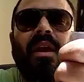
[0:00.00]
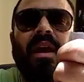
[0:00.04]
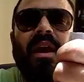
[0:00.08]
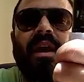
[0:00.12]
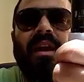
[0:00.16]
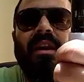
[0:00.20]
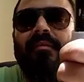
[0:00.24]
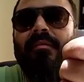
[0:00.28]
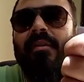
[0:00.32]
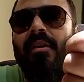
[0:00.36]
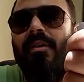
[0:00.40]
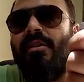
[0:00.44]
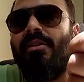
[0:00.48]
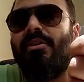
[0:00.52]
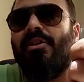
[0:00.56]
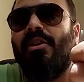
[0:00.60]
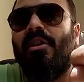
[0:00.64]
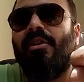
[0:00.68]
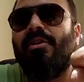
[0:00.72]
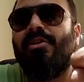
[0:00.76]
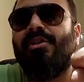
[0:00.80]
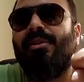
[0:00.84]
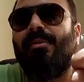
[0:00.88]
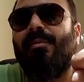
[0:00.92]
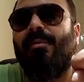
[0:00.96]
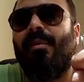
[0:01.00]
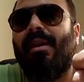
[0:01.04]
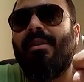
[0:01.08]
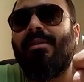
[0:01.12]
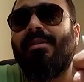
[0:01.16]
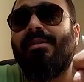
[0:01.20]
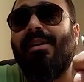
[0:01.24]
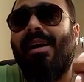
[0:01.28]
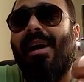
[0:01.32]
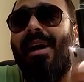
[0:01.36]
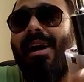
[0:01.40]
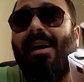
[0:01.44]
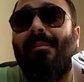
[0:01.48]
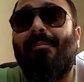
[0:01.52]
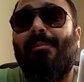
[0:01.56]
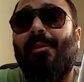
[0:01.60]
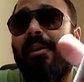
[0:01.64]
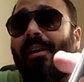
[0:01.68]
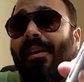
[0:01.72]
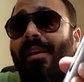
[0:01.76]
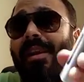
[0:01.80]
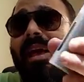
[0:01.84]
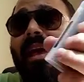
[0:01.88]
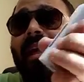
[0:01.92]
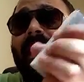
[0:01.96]
and I've only charged it once. I'm
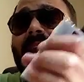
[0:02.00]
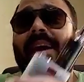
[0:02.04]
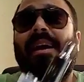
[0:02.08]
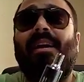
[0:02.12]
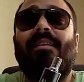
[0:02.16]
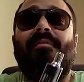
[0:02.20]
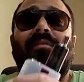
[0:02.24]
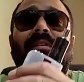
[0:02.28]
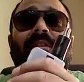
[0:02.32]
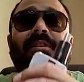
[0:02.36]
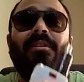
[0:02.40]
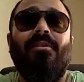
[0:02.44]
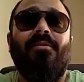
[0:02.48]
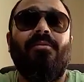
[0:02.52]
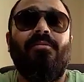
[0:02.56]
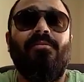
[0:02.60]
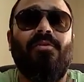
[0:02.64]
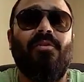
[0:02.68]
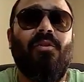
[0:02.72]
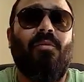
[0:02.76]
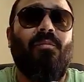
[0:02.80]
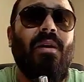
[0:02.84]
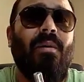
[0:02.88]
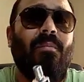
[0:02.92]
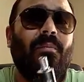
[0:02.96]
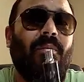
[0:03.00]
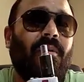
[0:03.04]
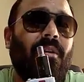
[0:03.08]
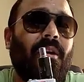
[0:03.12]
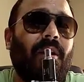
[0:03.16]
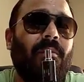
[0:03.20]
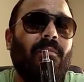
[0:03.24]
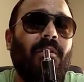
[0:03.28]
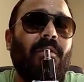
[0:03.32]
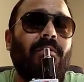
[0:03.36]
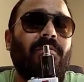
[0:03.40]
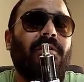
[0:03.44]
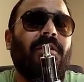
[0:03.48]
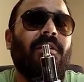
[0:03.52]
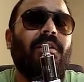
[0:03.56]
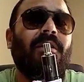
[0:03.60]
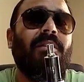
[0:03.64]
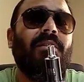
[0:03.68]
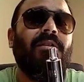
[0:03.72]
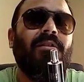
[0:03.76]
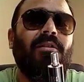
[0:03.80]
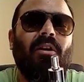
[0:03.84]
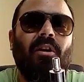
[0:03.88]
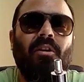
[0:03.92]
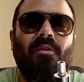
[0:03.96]
not a heavy user. Remember, I'm using
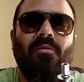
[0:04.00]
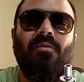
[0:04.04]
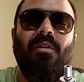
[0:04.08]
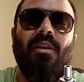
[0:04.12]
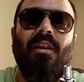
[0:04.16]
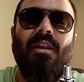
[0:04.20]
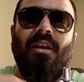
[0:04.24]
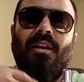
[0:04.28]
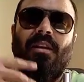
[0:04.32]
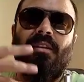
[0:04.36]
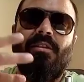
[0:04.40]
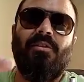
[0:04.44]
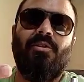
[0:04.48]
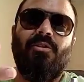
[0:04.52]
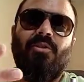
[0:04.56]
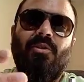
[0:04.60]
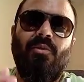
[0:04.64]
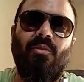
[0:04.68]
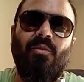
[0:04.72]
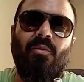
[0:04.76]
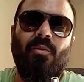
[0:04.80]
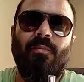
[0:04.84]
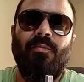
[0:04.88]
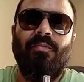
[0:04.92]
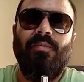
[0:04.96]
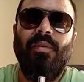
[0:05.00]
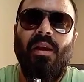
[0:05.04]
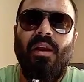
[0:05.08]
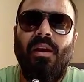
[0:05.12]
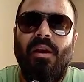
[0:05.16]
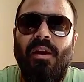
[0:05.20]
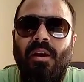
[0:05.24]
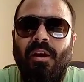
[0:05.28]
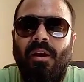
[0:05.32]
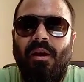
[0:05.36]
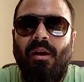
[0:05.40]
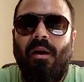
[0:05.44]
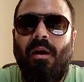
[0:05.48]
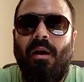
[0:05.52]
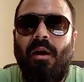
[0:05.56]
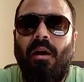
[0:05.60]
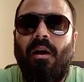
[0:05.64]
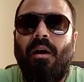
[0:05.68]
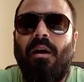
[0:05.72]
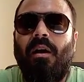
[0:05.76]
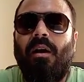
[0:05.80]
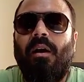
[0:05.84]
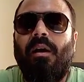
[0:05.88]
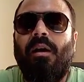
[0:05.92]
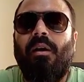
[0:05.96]
this only to
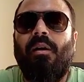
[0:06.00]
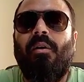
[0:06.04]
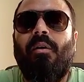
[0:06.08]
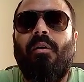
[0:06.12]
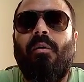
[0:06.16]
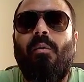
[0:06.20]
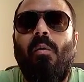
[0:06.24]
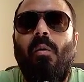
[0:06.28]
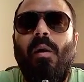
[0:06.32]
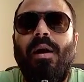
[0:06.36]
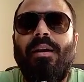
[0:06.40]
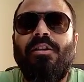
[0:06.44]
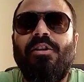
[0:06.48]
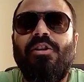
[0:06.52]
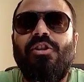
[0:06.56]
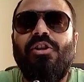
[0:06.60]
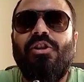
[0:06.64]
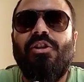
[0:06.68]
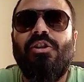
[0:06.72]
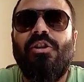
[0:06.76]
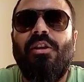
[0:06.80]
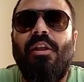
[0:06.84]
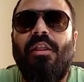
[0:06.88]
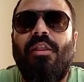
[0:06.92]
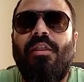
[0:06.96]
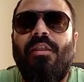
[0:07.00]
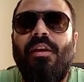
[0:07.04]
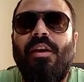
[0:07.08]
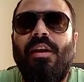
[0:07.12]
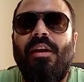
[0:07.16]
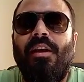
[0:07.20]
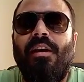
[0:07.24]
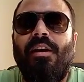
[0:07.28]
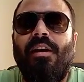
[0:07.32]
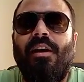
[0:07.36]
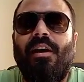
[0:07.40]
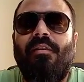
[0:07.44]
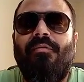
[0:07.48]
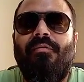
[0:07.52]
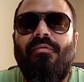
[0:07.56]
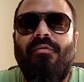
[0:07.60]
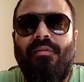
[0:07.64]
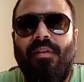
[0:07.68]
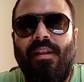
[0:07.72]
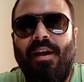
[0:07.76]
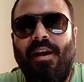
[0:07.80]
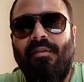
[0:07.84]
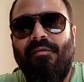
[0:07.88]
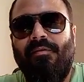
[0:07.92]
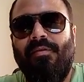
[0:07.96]
quench the
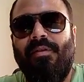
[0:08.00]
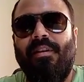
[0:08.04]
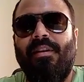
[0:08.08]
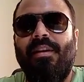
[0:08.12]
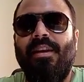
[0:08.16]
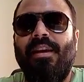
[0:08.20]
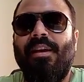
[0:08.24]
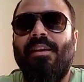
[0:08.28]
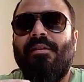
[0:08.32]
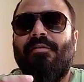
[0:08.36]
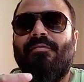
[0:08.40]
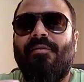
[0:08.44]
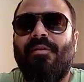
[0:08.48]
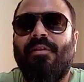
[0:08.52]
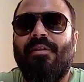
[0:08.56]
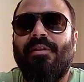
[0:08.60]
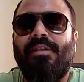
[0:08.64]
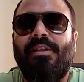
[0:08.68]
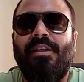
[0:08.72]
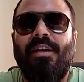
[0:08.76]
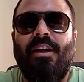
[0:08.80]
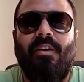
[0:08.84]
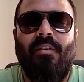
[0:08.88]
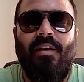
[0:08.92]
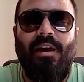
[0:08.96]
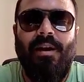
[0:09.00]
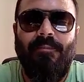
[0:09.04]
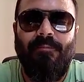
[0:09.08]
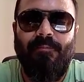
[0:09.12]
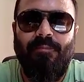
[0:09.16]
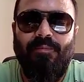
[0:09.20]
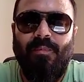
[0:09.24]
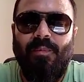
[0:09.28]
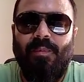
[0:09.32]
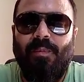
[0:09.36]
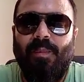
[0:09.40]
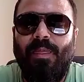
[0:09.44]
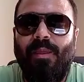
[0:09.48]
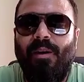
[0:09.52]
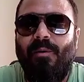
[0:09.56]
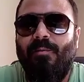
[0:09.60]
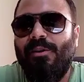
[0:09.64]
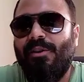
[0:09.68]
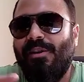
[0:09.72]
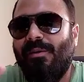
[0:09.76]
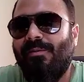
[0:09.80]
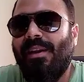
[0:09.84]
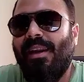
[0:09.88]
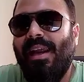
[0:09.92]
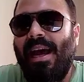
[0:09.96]
need for a cigarette,
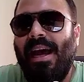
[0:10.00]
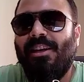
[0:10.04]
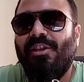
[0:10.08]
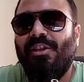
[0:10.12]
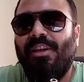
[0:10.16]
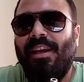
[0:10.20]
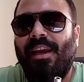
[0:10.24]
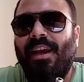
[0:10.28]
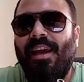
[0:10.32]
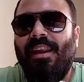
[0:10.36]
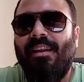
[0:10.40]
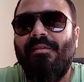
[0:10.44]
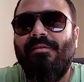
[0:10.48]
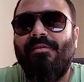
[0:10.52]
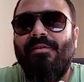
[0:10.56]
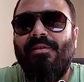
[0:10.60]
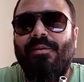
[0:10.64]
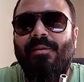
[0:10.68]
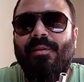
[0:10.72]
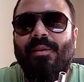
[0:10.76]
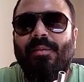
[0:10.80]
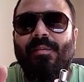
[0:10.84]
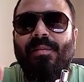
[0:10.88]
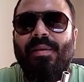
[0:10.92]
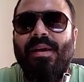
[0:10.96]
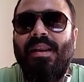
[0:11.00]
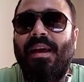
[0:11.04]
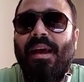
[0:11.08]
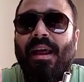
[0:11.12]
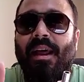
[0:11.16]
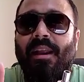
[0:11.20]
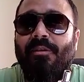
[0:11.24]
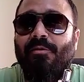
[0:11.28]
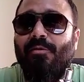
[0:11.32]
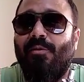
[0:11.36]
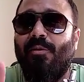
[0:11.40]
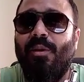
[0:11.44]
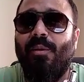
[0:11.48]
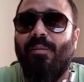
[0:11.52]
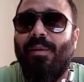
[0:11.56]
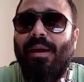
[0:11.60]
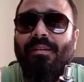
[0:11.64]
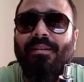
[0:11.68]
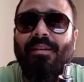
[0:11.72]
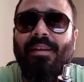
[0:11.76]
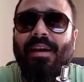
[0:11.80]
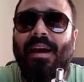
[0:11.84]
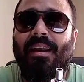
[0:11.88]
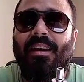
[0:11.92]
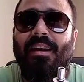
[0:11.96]
which I'm going to actually get into in a minute and talk
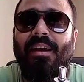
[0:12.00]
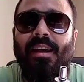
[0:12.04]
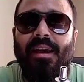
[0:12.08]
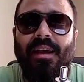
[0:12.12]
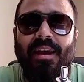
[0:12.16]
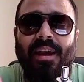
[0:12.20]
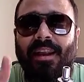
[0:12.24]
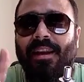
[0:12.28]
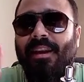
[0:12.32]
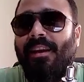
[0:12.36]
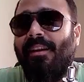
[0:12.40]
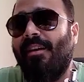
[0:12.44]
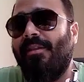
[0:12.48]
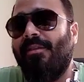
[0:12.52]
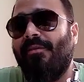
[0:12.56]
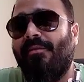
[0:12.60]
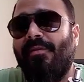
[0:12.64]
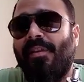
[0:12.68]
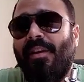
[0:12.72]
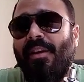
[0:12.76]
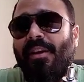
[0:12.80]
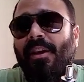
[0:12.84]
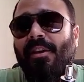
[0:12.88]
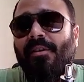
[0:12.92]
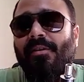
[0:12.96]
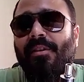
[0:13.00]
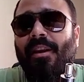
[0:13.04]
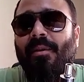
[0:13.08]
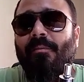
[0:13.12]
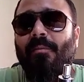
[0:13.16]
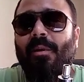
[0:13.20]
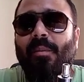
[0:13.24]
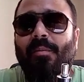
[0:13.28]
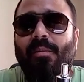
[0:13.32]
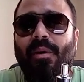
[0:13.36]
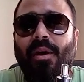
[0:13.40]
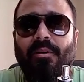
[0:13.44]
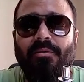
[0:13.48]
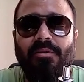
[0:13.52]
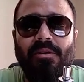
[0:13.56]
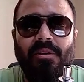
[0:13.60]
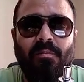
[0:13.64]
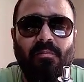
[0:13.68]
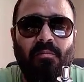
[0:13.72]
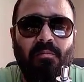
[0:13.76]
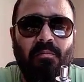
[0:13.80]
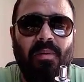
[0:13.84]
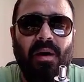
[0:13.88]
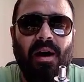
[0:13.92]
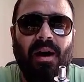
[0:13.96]
about that in another video that I'm going to
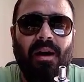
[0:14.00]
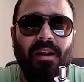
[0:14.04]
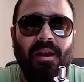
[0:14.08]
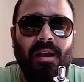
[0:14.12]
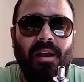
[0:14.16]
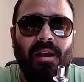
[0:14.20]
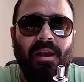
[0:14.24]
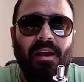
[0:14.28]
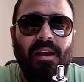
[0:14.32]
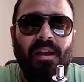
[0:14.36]
post. But